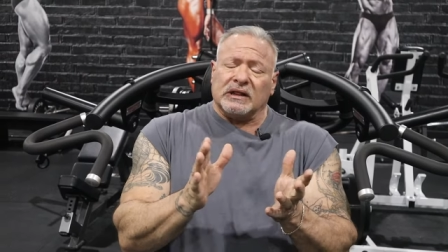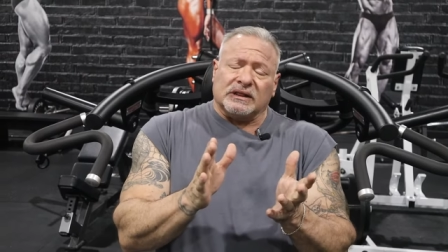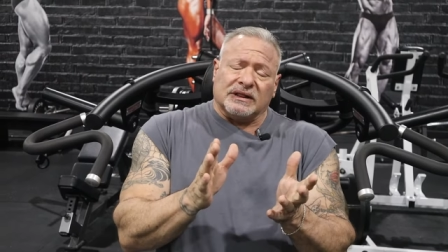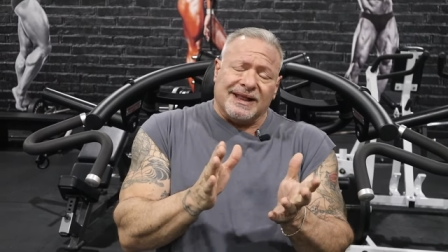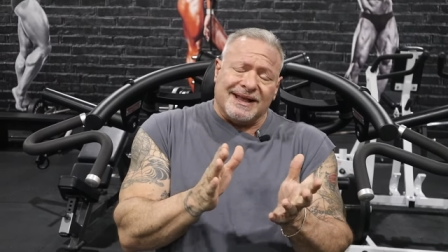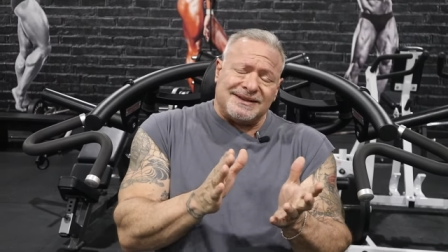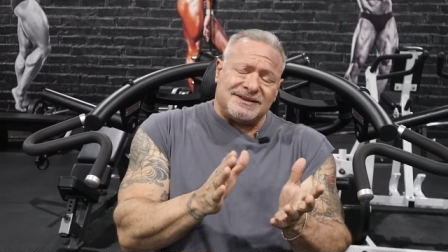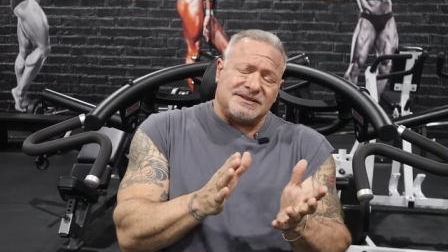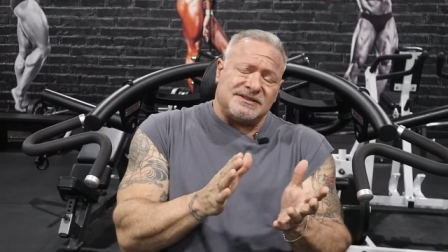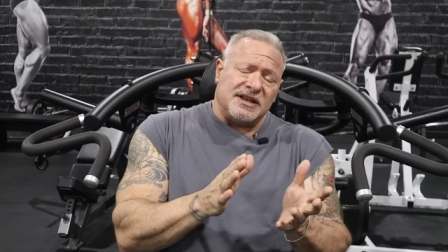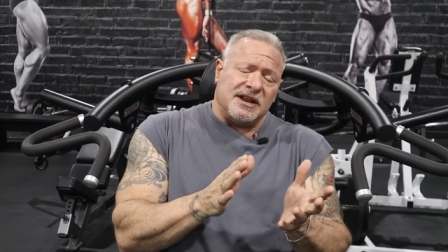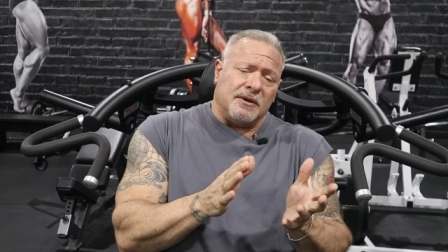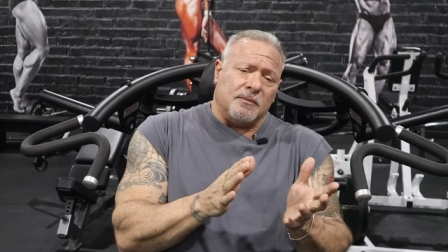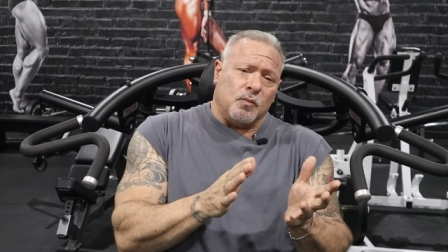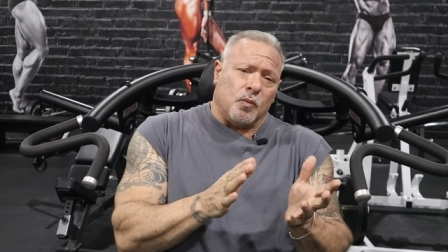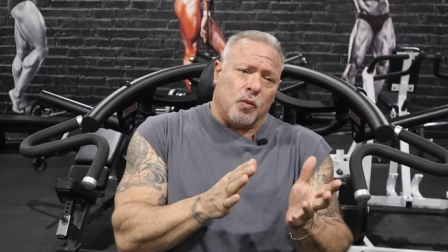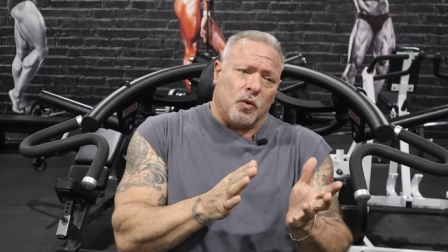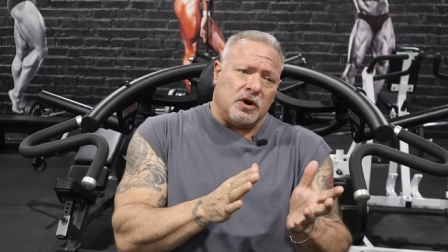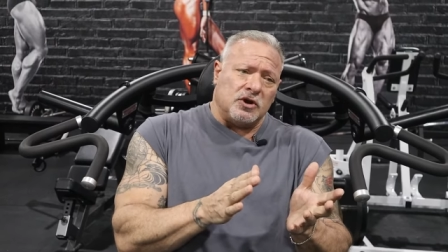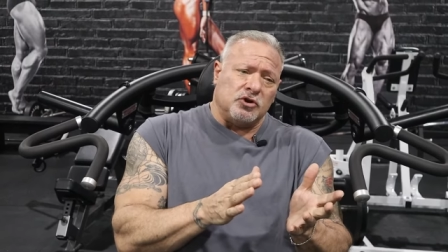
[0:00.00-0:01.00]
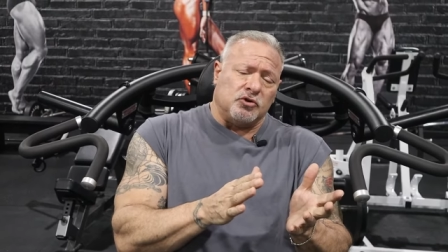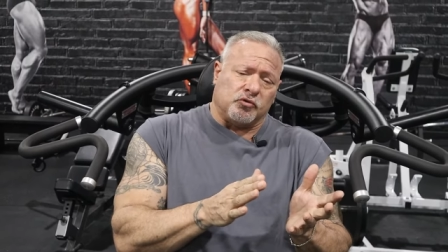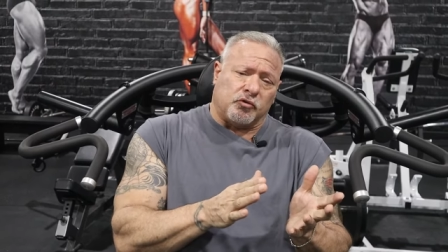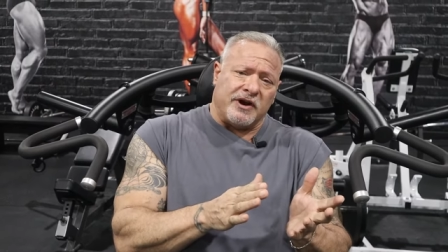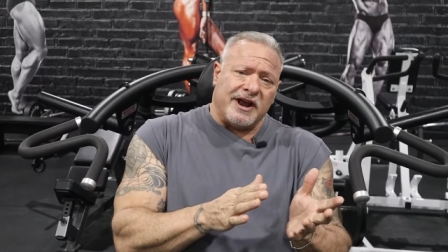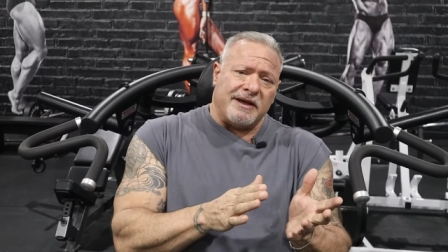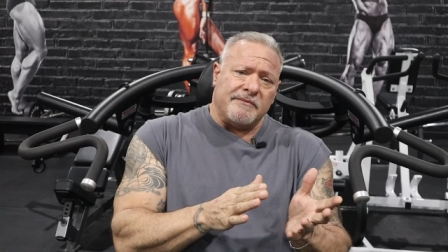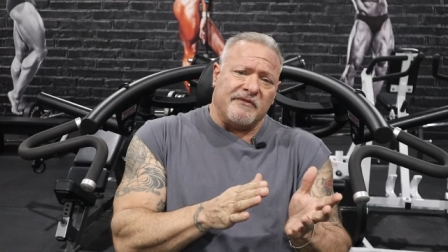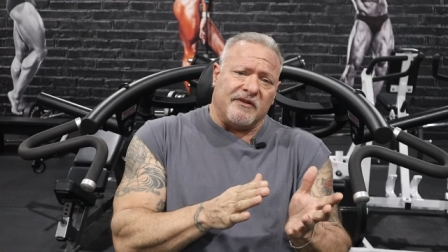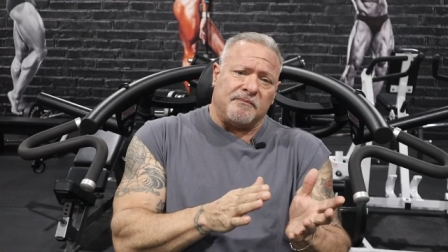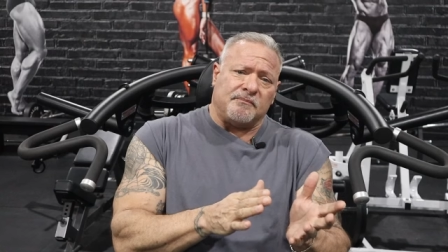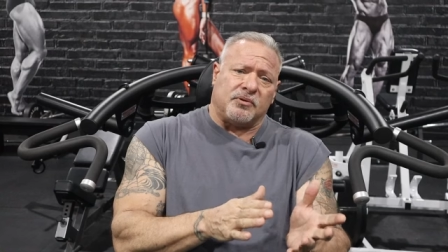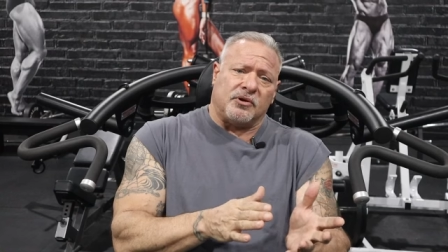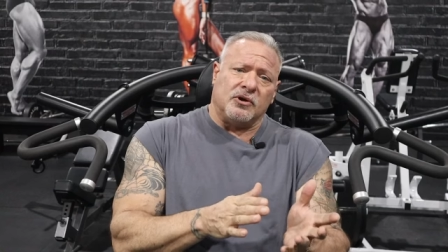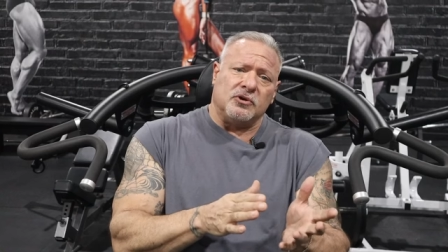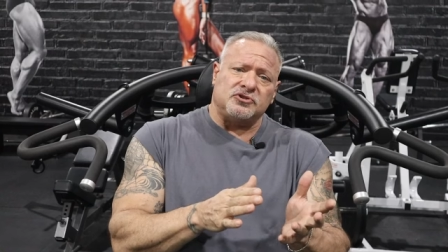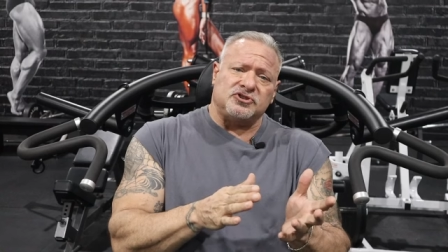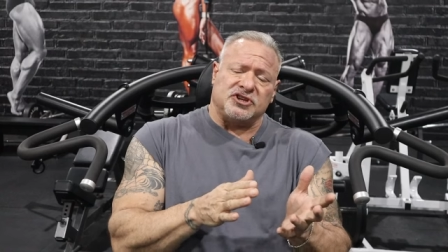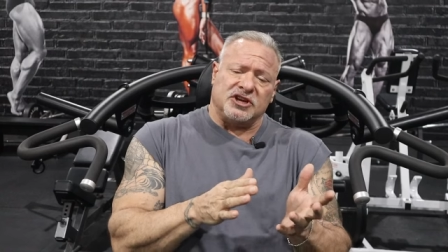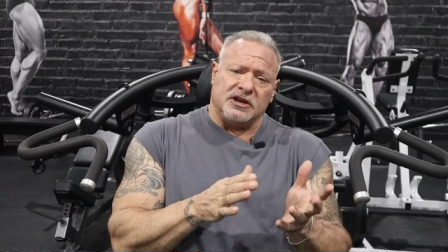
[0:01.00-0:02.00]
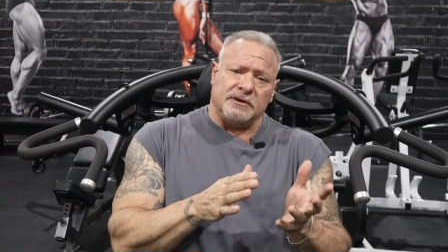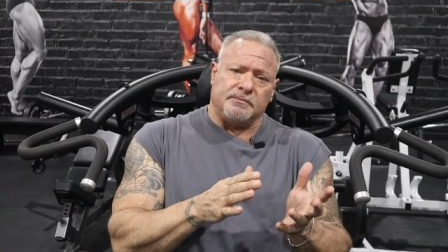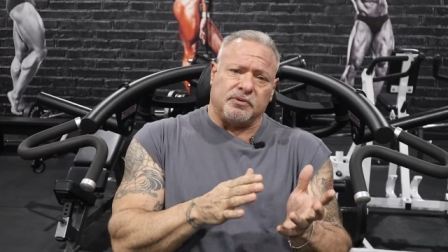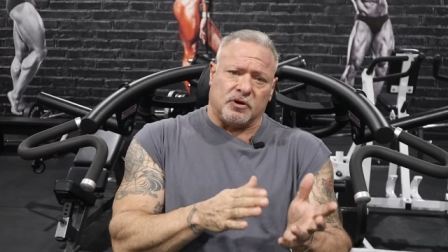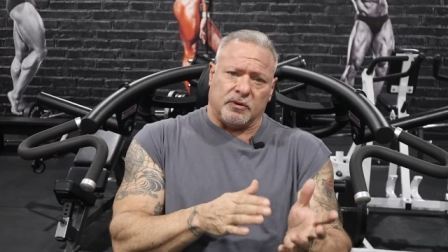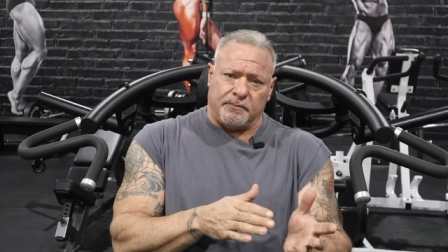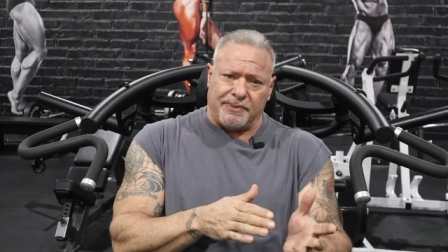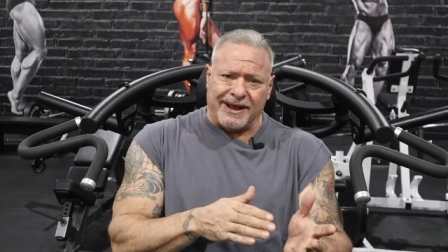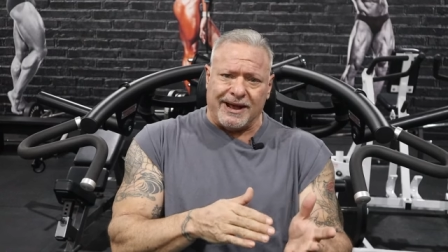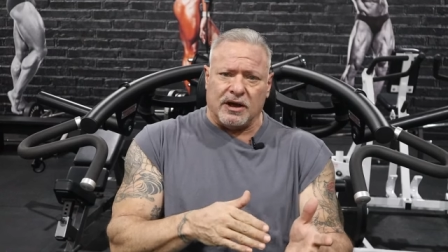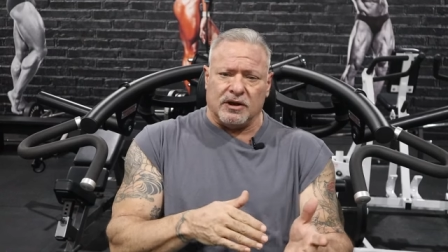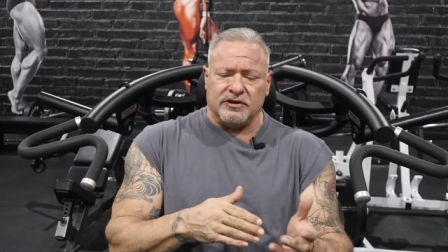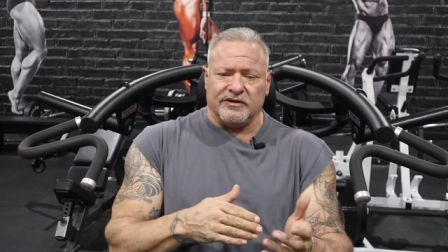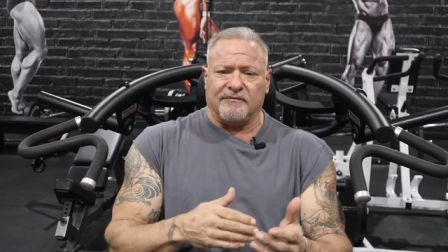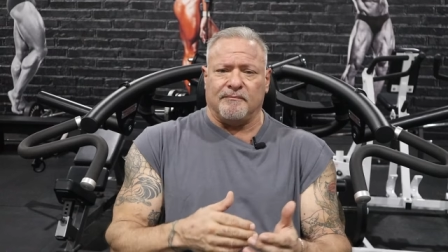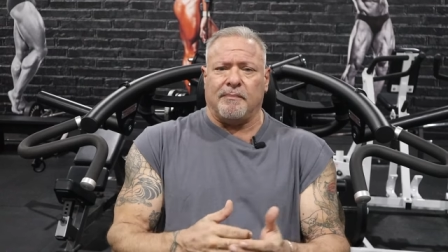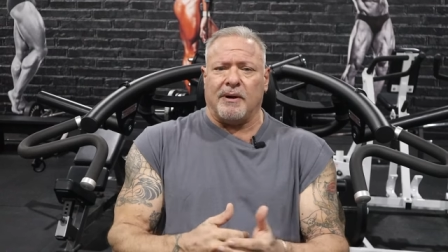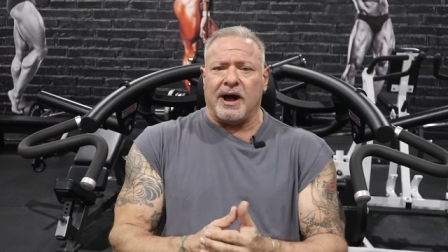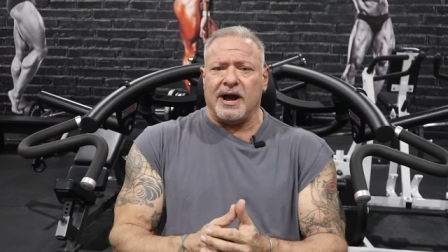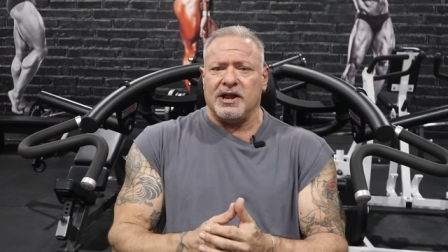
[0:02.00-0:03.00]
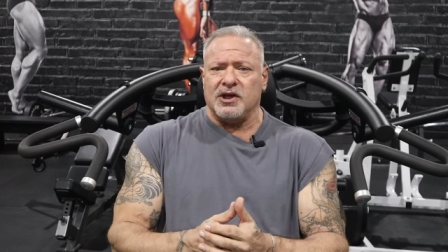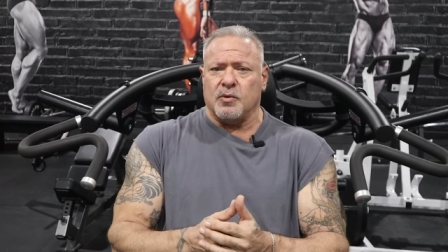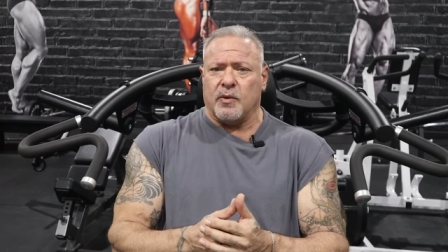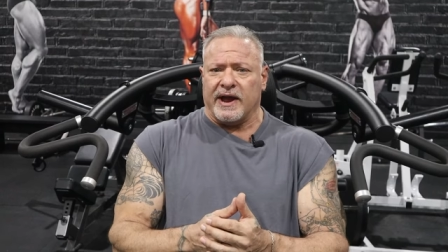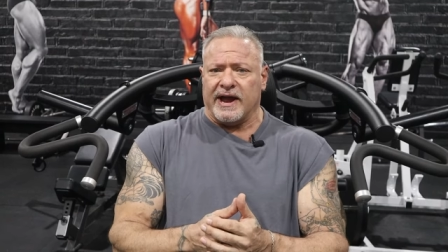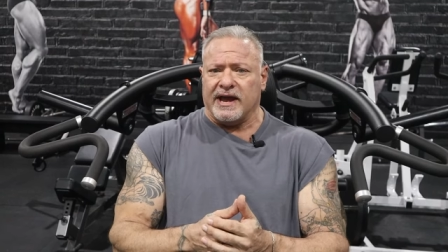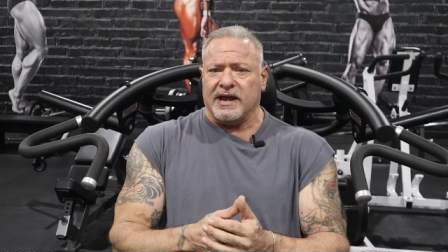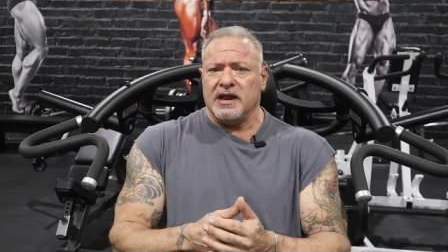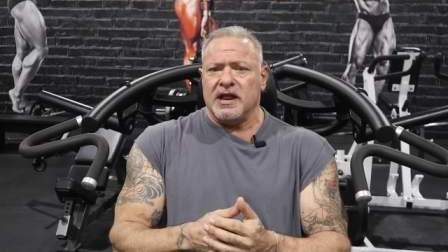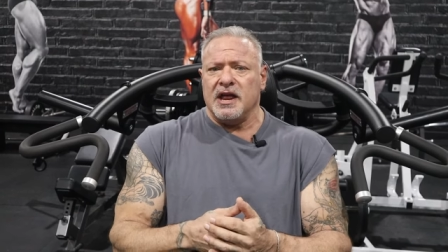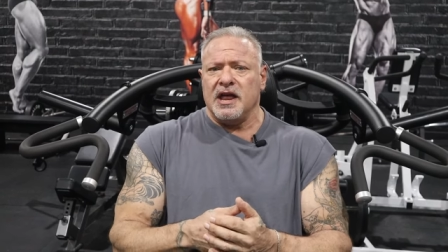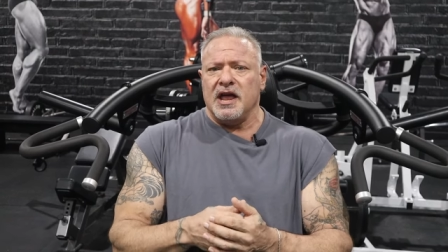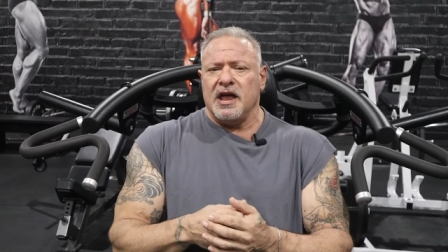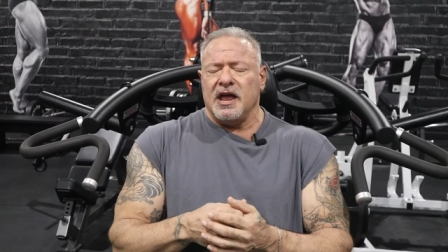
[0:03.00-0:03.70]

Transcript: less than one gram of protein per pound of body weight